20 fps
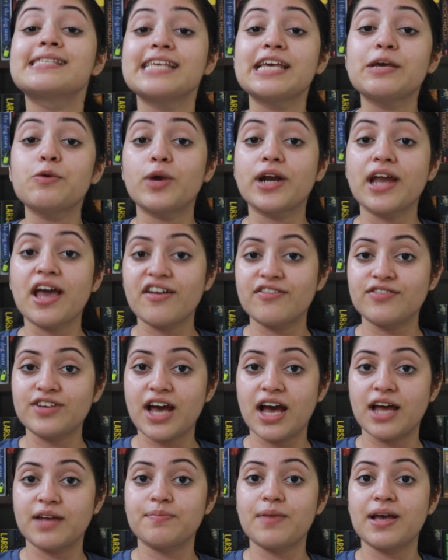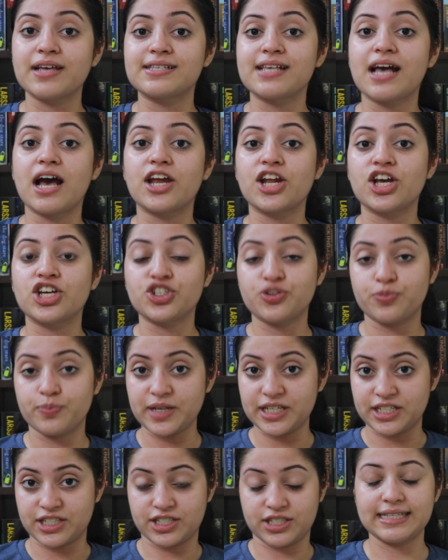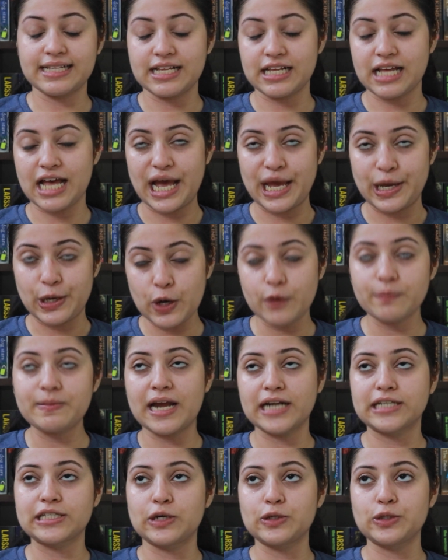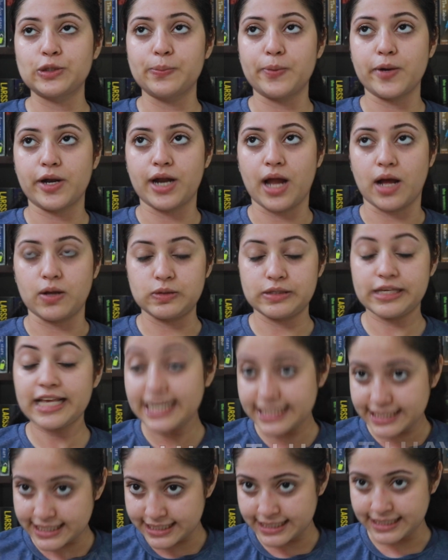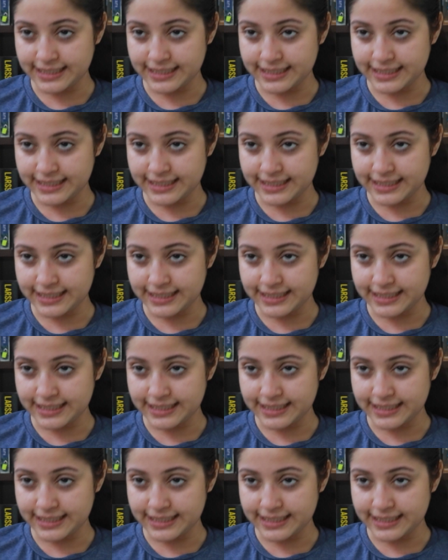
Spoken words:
See What I Have Done by Sarah Schmidt. I hope that's how you pronounce it.